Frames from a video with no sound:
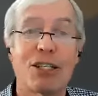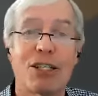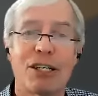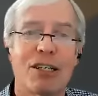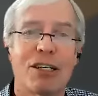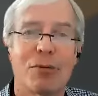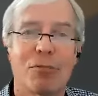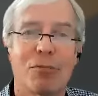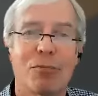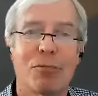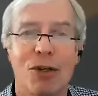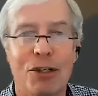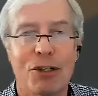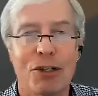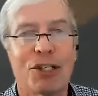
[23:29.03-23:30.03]
magic
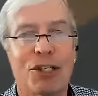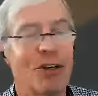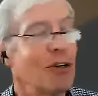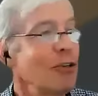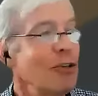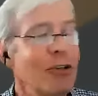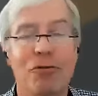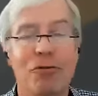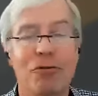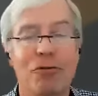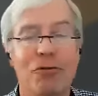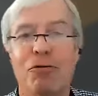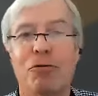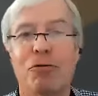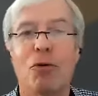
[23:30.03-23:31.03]
number, as it's called,
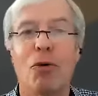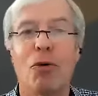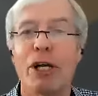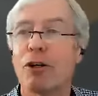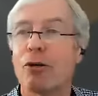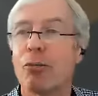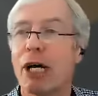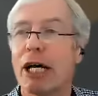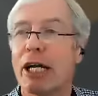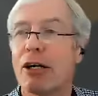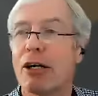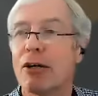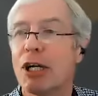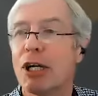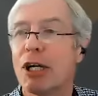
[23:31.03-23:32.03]
of 1 or
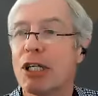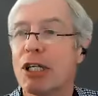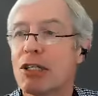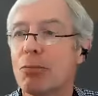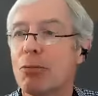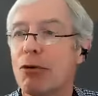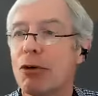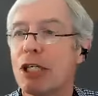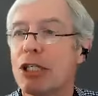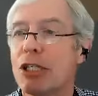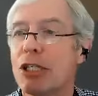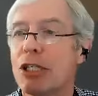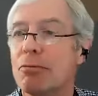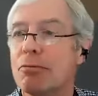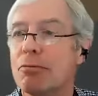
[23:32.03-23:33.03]
better, but it's a
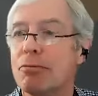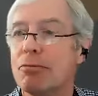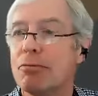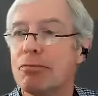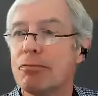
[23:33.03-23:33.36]
simple ratio.